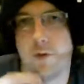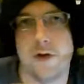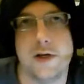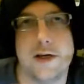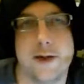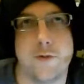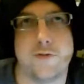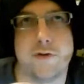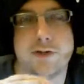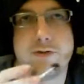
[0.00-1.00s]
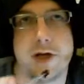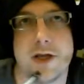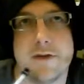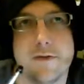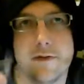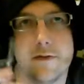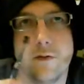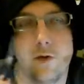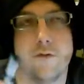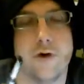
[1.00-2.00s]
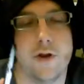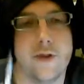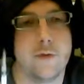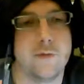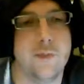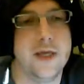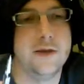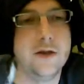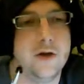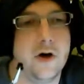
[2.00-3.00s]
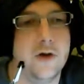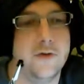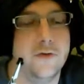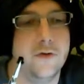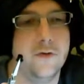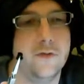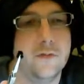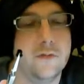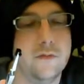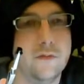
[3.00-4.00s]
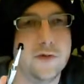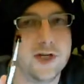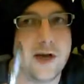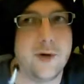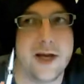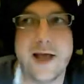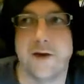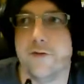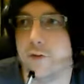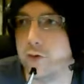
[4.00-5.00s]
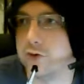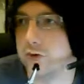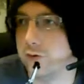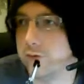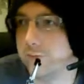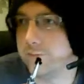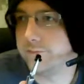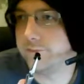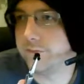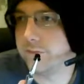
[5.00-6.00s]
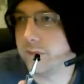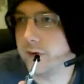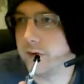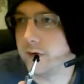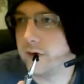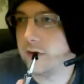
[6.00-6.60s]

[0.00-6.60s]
would restrict, or rather, that would mean that you can't do chaplain and forge lord. Yeah,